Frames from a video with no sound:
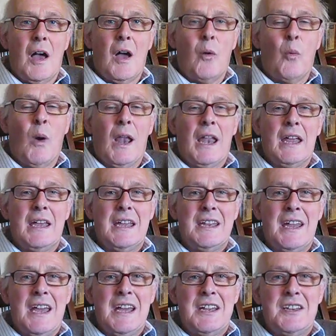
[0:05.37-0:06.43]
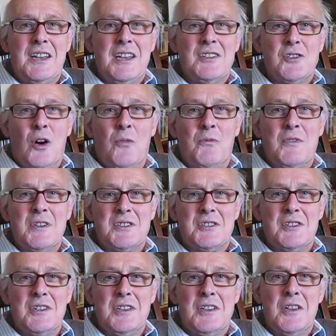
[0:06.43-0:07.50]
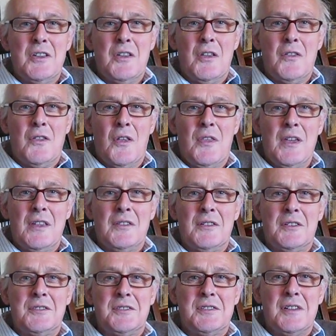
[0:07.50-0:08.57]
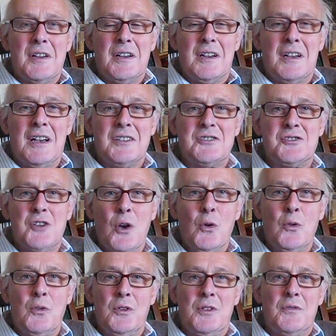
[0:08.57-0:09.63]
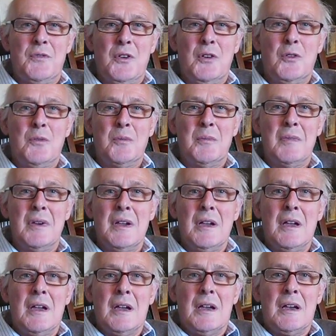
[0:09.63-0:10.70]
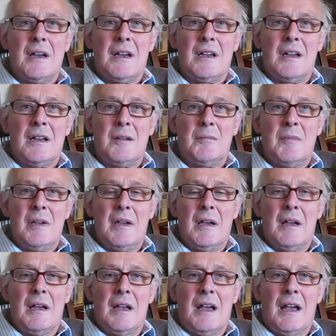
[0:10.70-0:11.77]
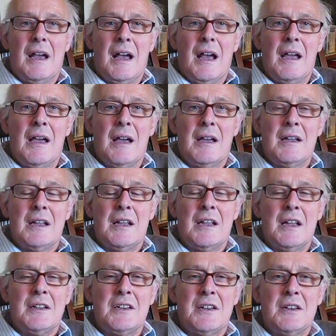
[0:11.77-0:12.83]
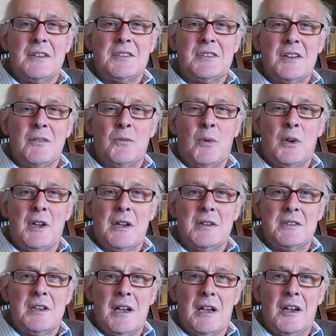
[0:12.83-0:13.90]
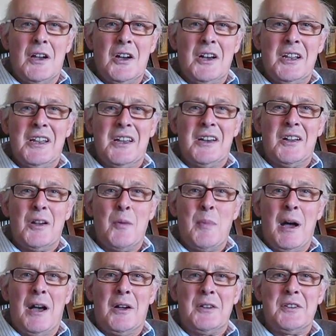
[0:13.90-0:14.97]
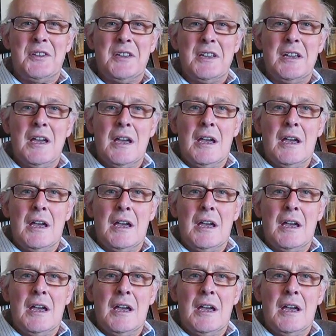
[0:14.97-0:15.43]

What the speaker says: Well, it is obviously the thing that has sold the film. What I was saying earlier about the